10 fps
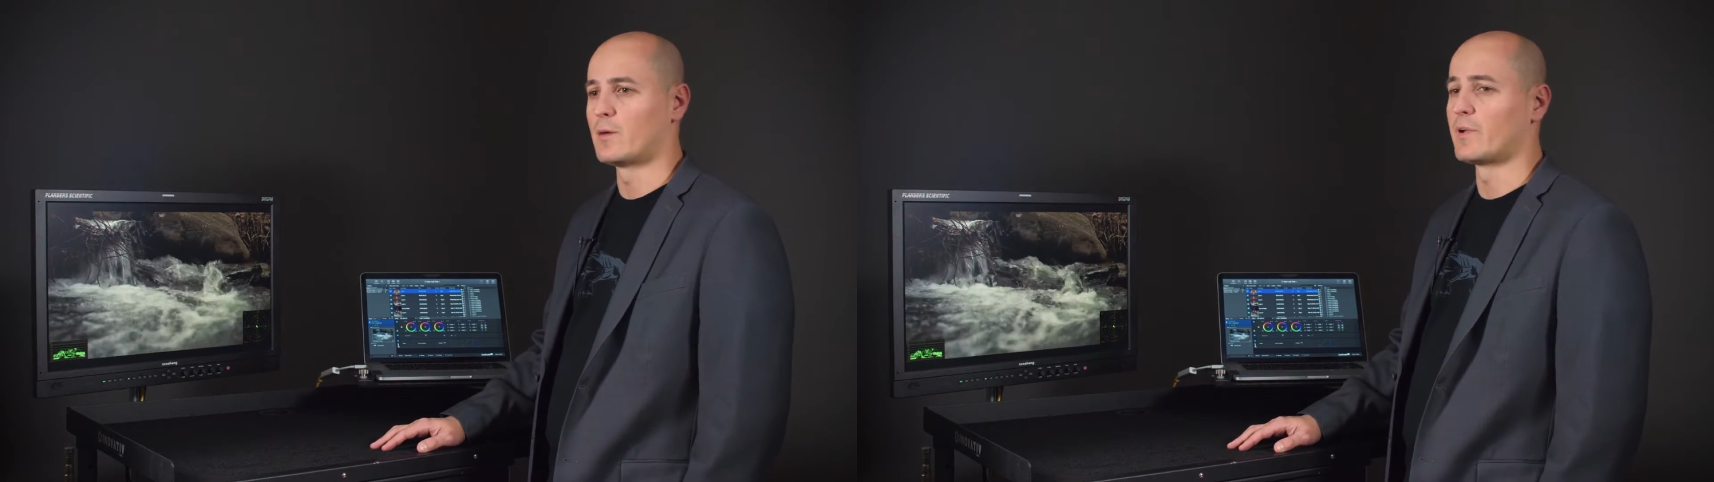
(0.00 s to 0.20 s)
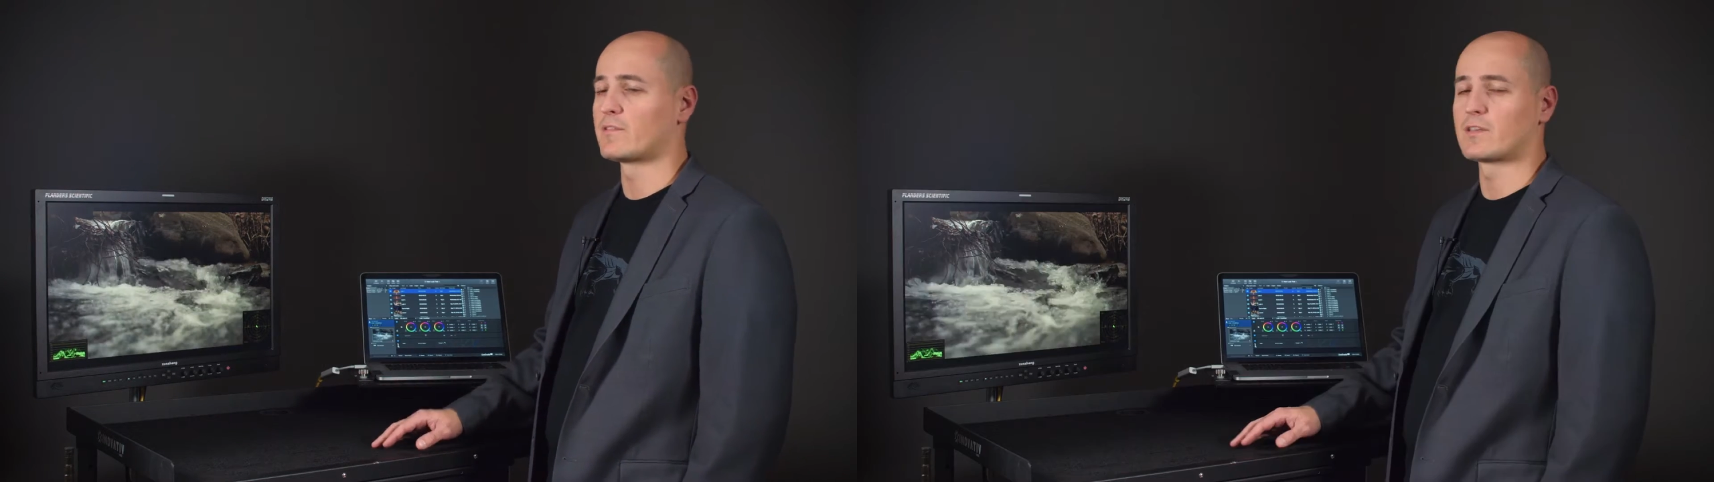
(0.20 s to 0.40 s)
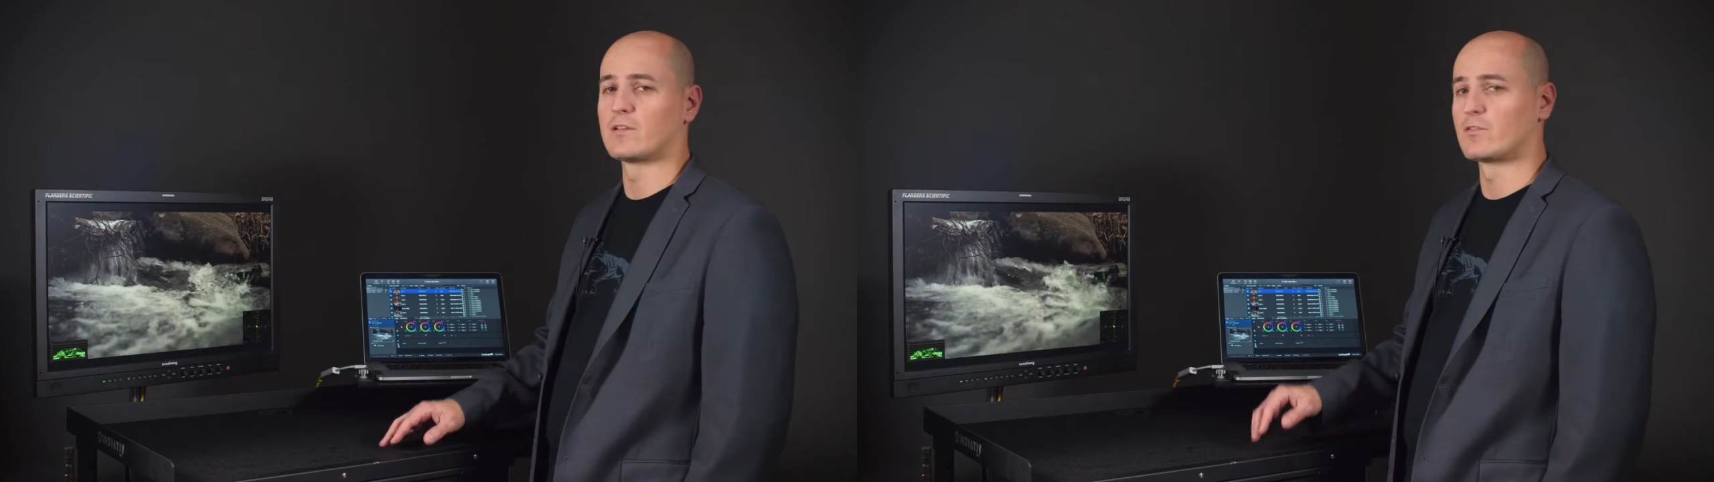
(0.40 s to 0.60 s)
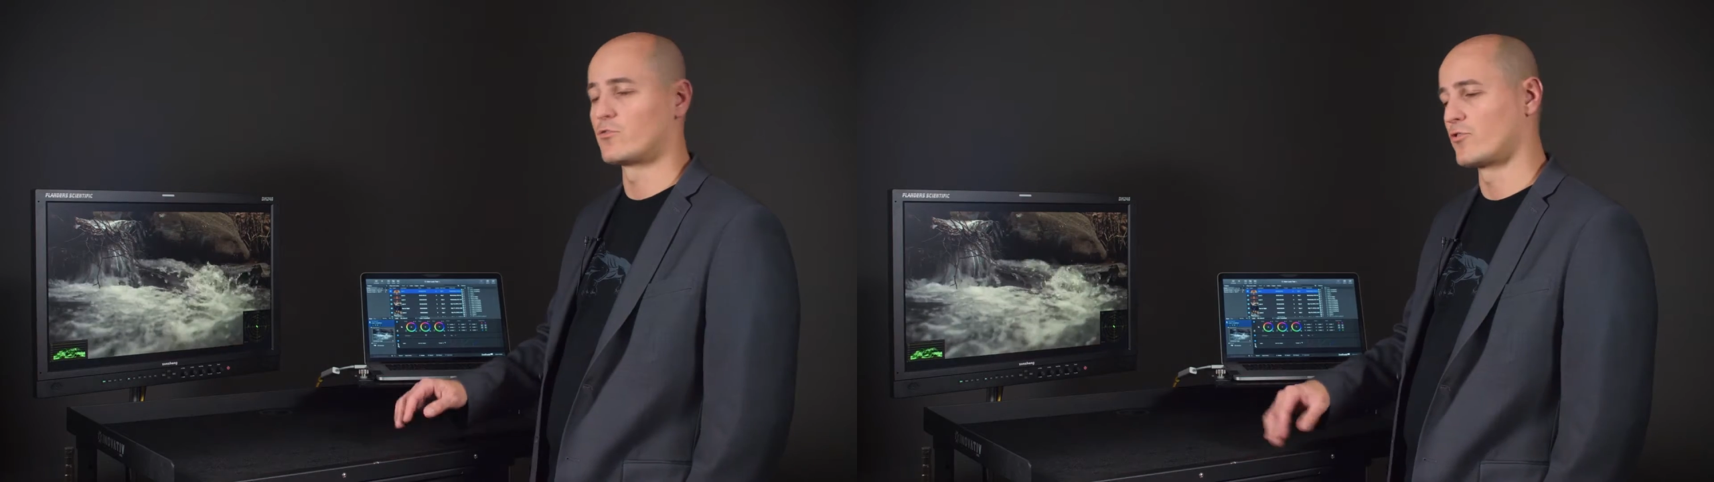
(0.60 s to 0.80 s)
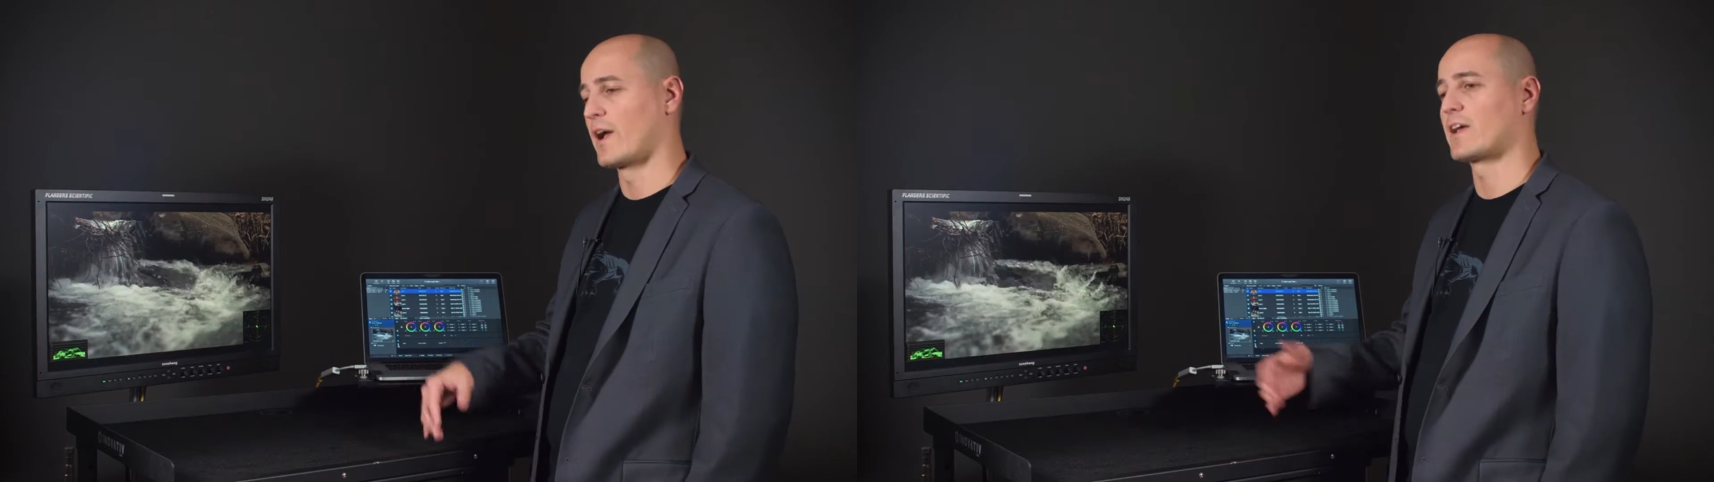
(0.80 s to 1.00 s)
Basically, you
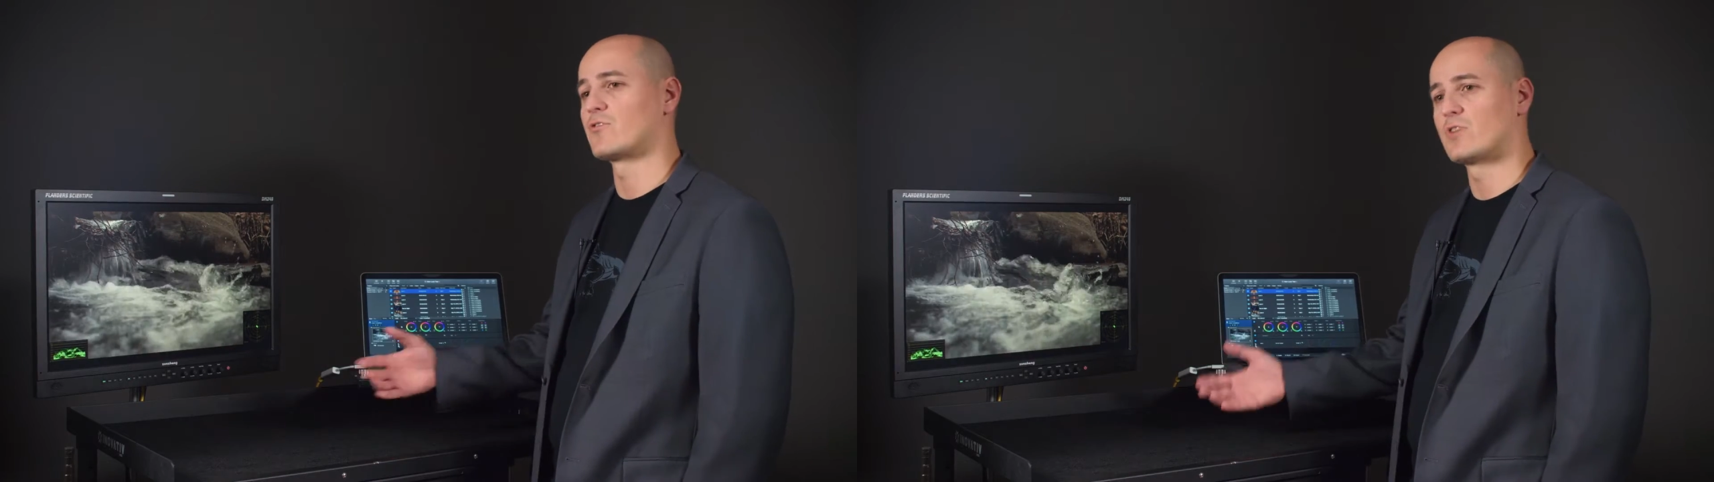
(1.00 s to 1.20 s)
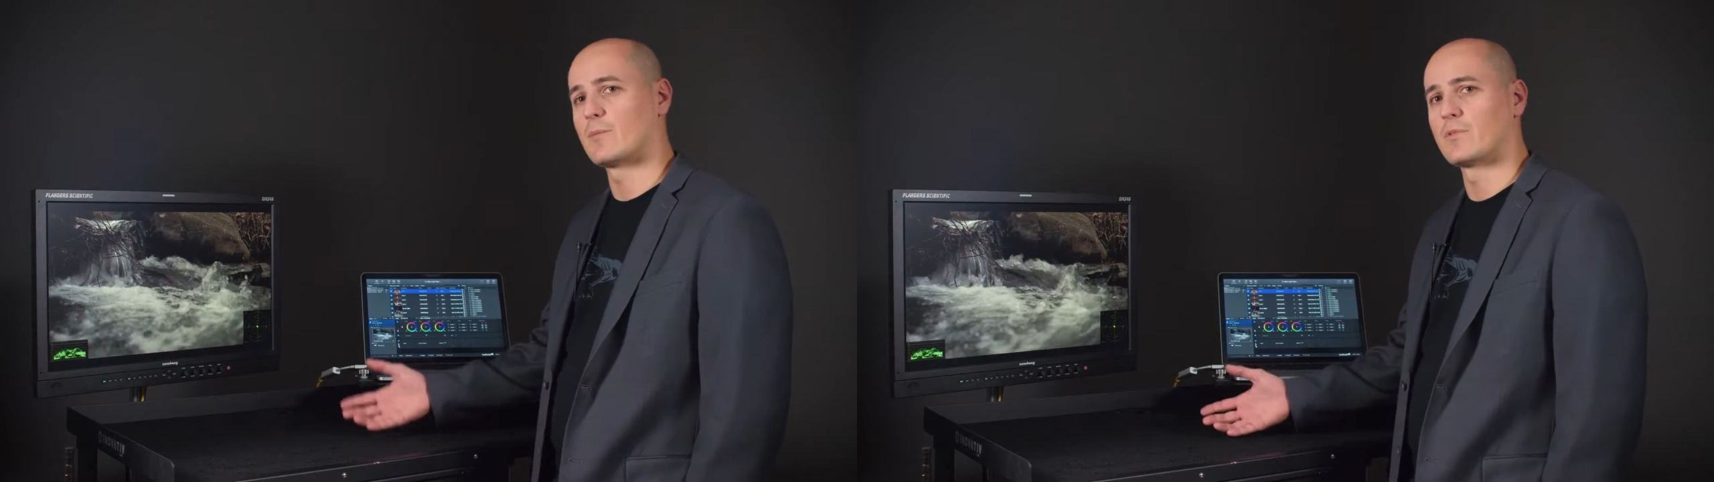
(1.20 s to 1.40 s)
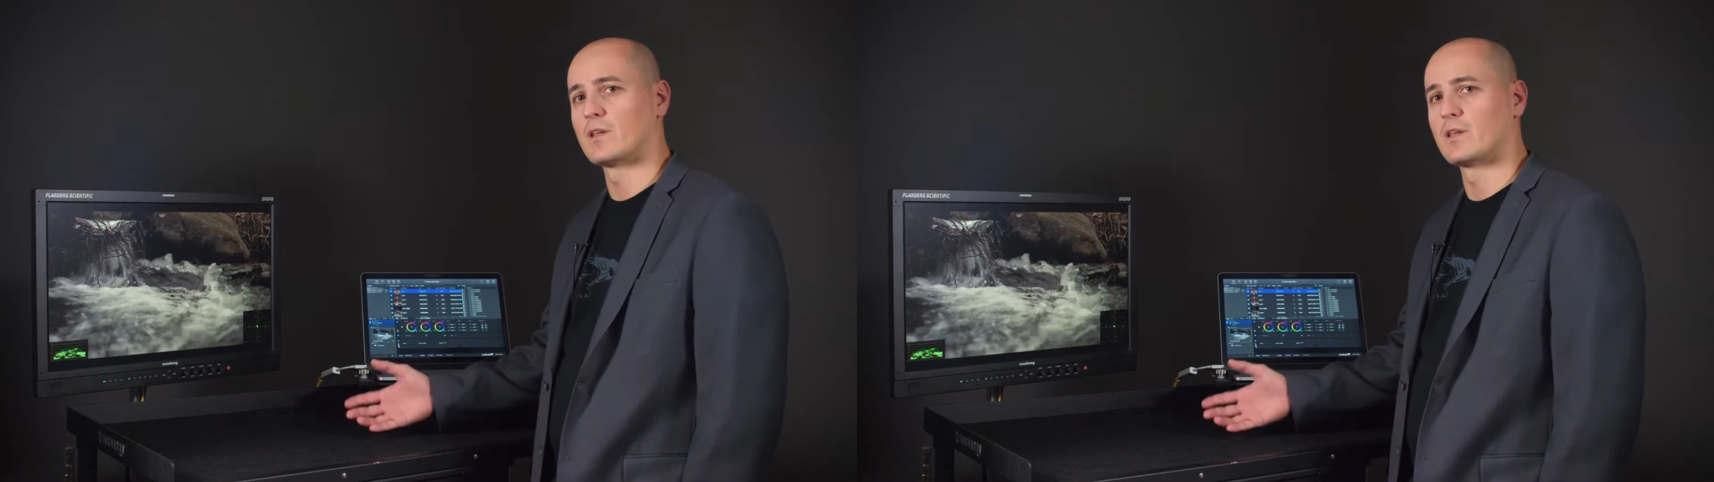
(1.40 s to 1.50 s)
just drag and drop the